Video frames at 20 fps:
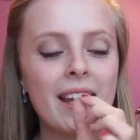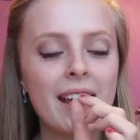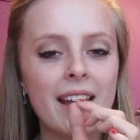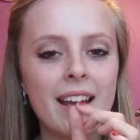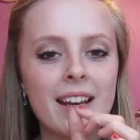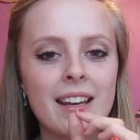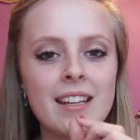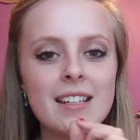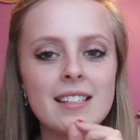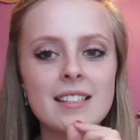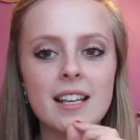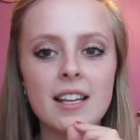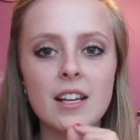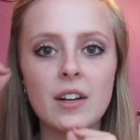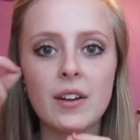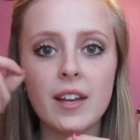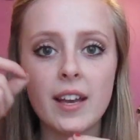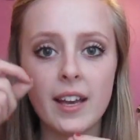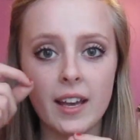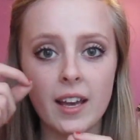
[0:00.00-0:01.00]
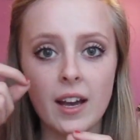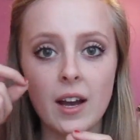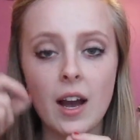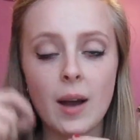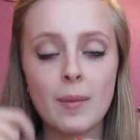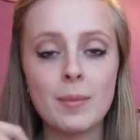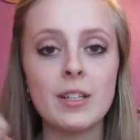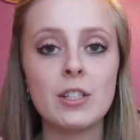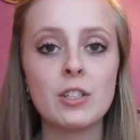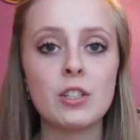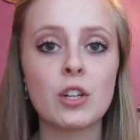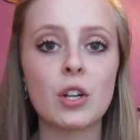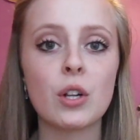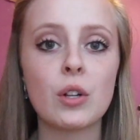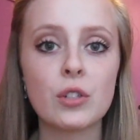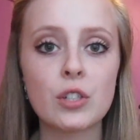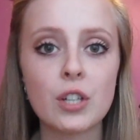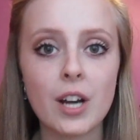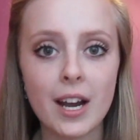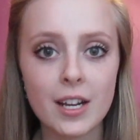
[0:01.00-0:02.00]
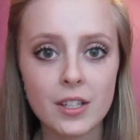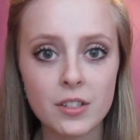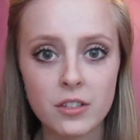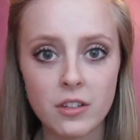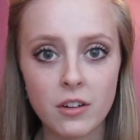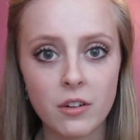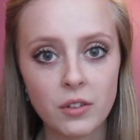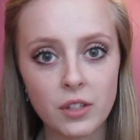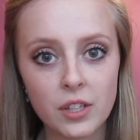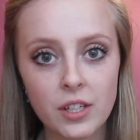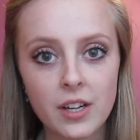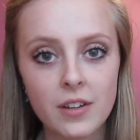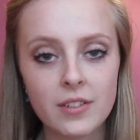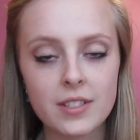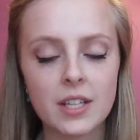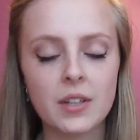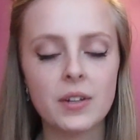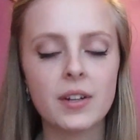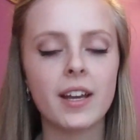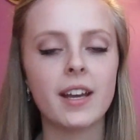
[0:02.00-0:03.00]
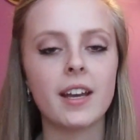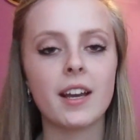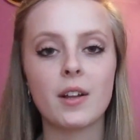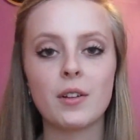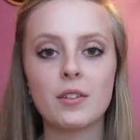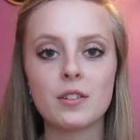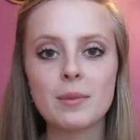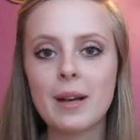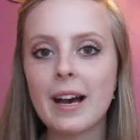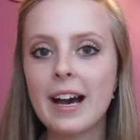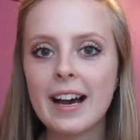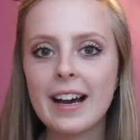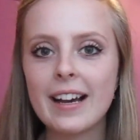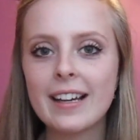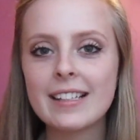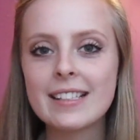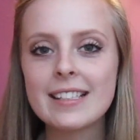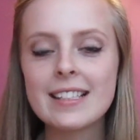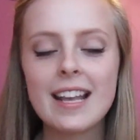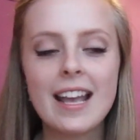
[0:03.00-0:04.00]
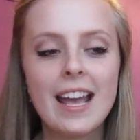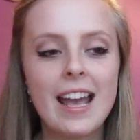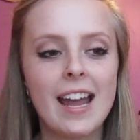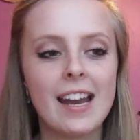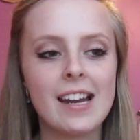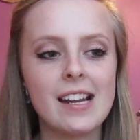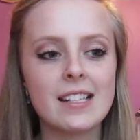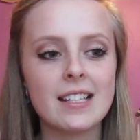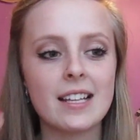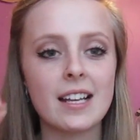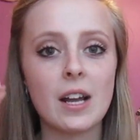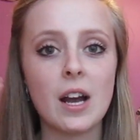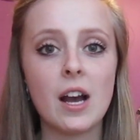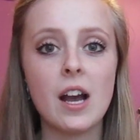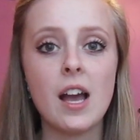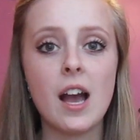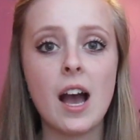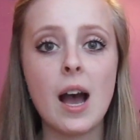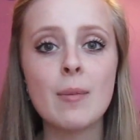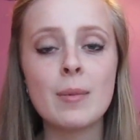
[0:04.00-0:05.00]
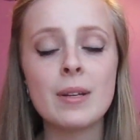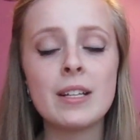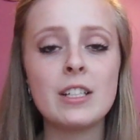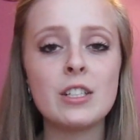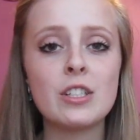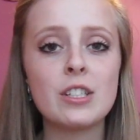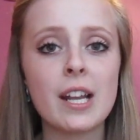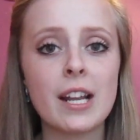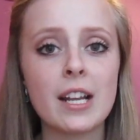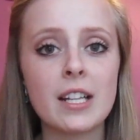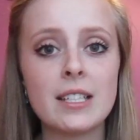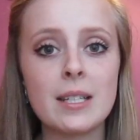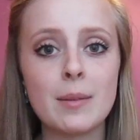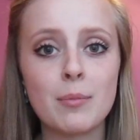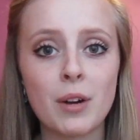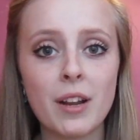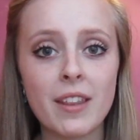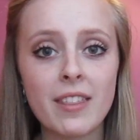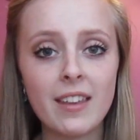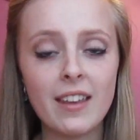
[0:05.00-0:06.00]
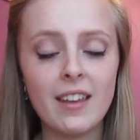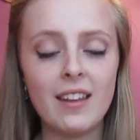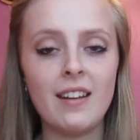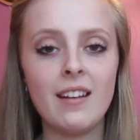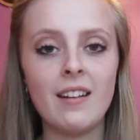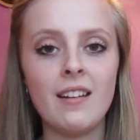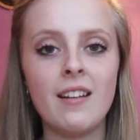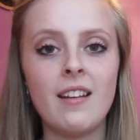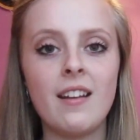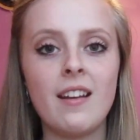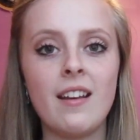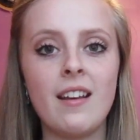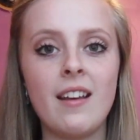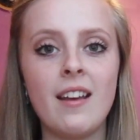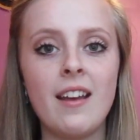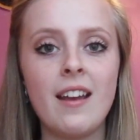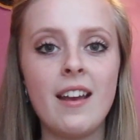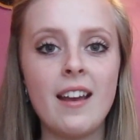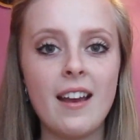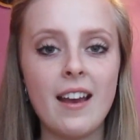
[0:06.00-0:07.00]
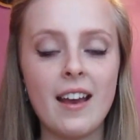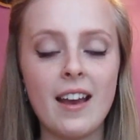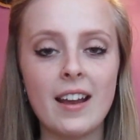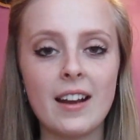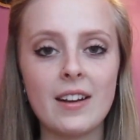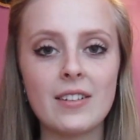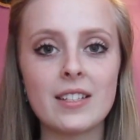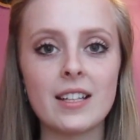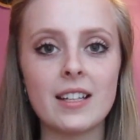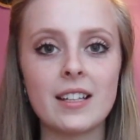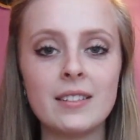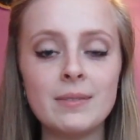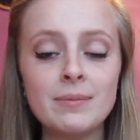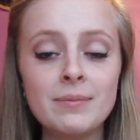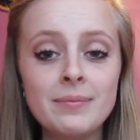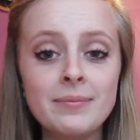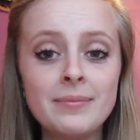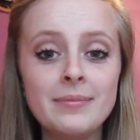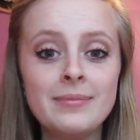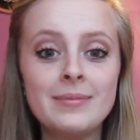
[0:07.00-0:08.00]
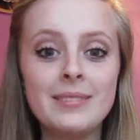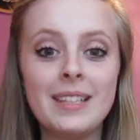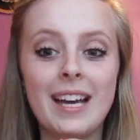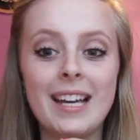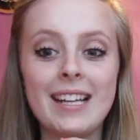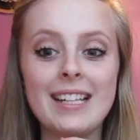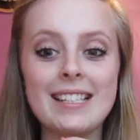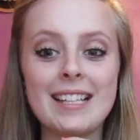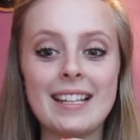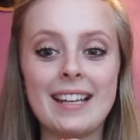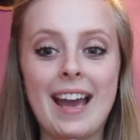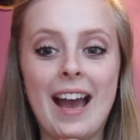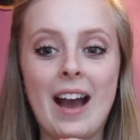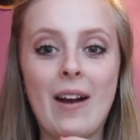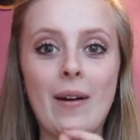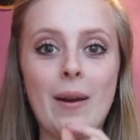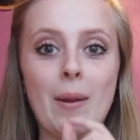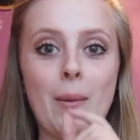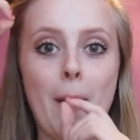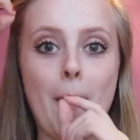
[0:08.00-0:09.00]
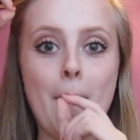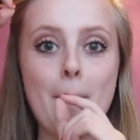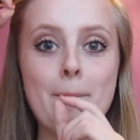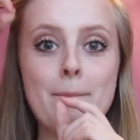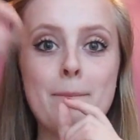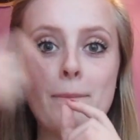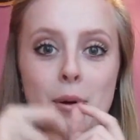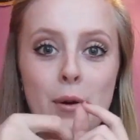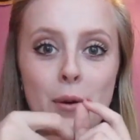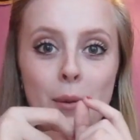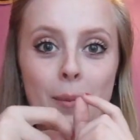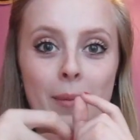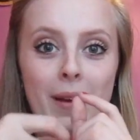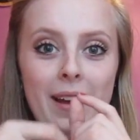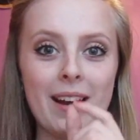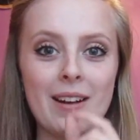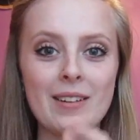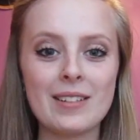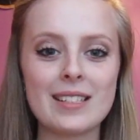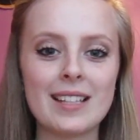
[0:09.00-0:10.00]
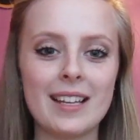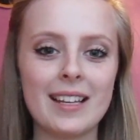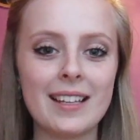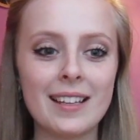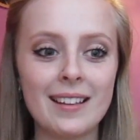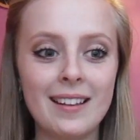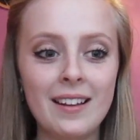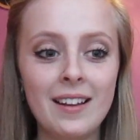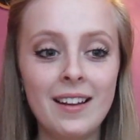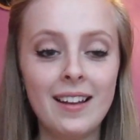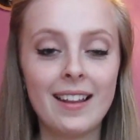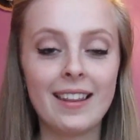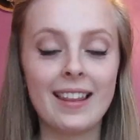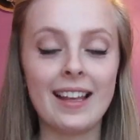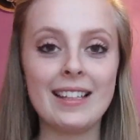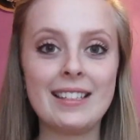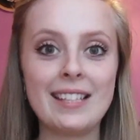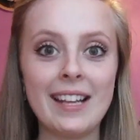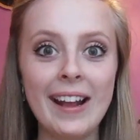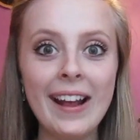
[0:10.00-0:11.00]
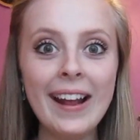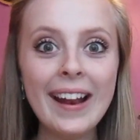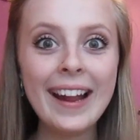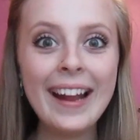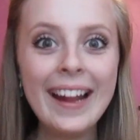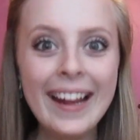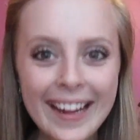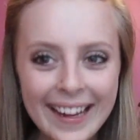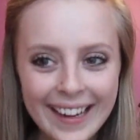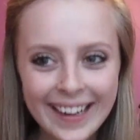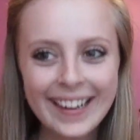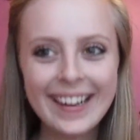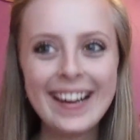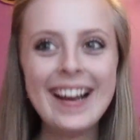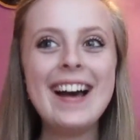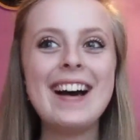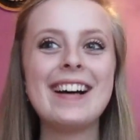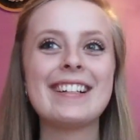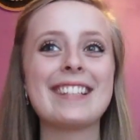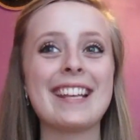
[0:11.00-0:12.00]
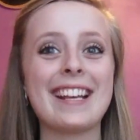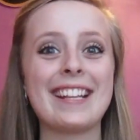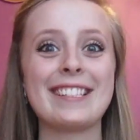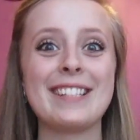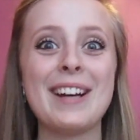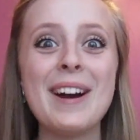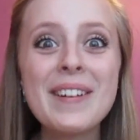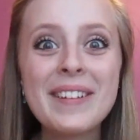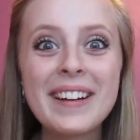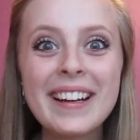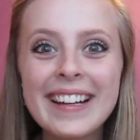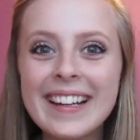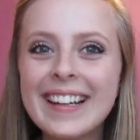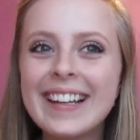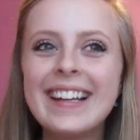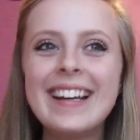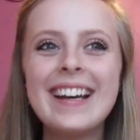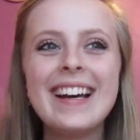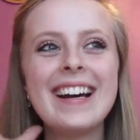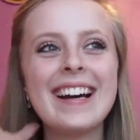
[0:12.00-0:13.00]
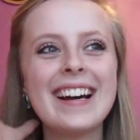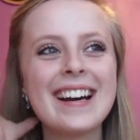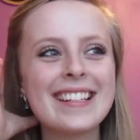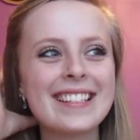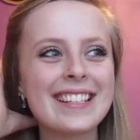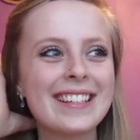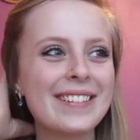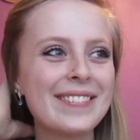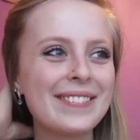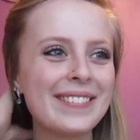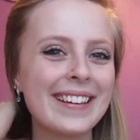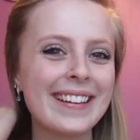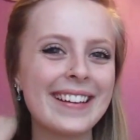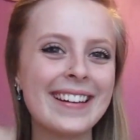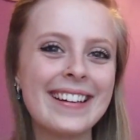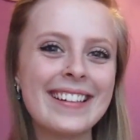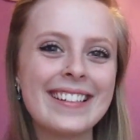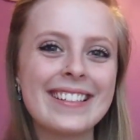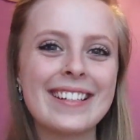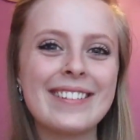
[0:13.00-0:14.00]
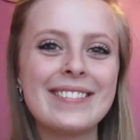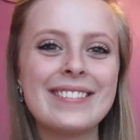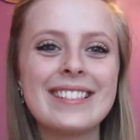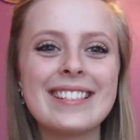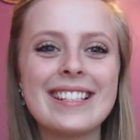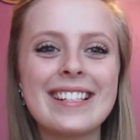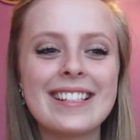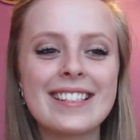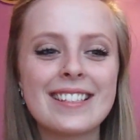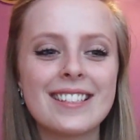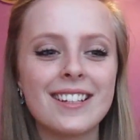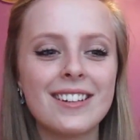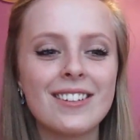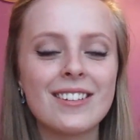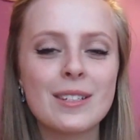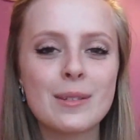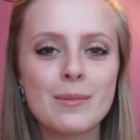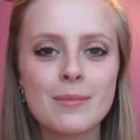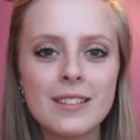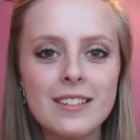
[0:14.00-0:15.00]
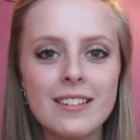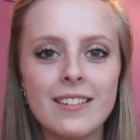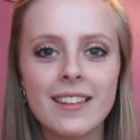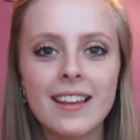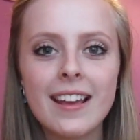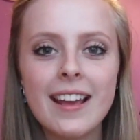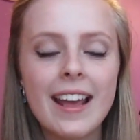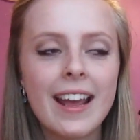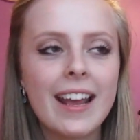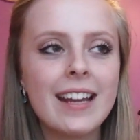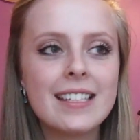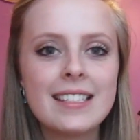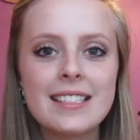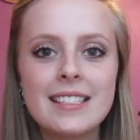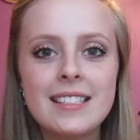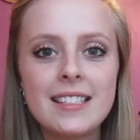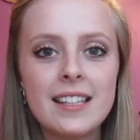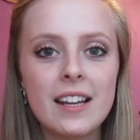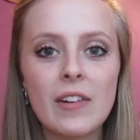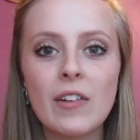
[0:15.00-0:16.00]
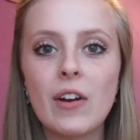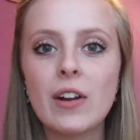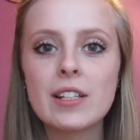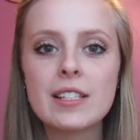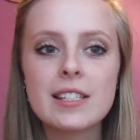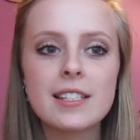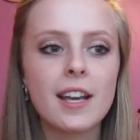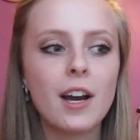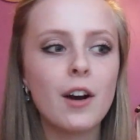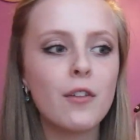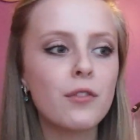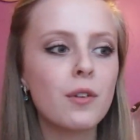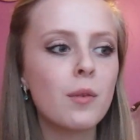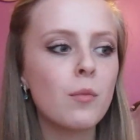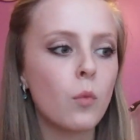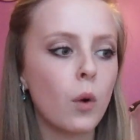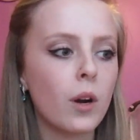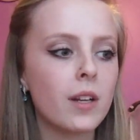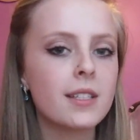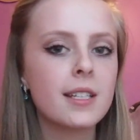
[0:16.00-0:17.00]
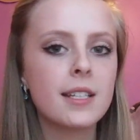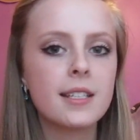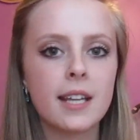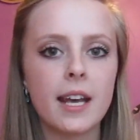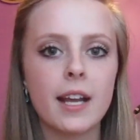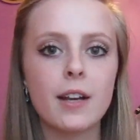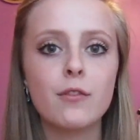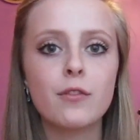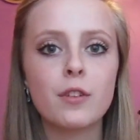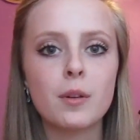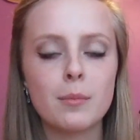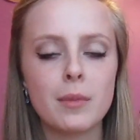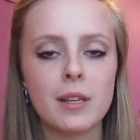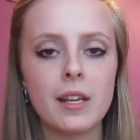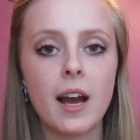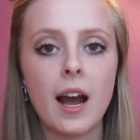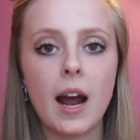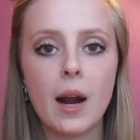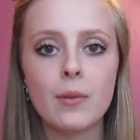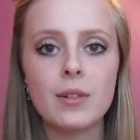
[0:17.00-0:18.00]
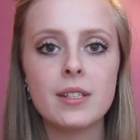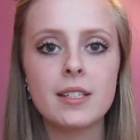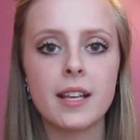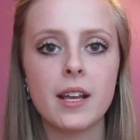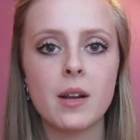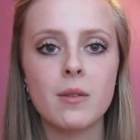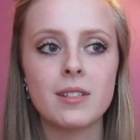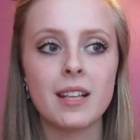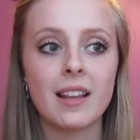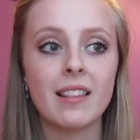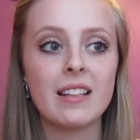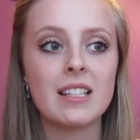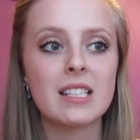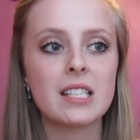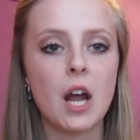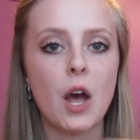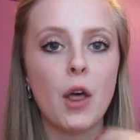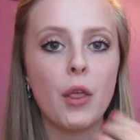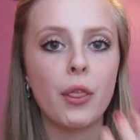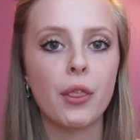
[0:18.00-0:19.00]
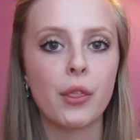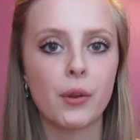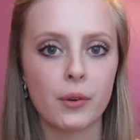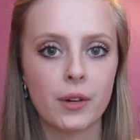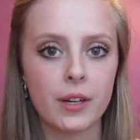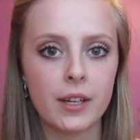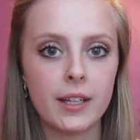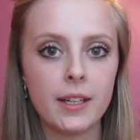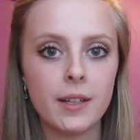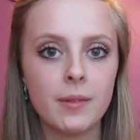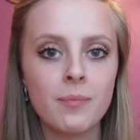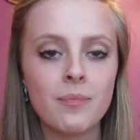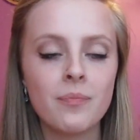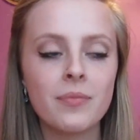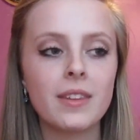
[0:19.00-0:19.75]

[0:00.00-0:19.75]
And he's like, okay, I'm gonna need you to close your eyes so you don't look. I was like, okay, close my eyes. And he's like, I'm gonna need you to take a deep breath in. And I was like, and he's like, ow. And he went, boom. And I was like, that's it? I was like, it's over. I was like, oh my gosh, that was like so smooth. It On a scale from 1 to 10 for me, I would say it was at least a 3.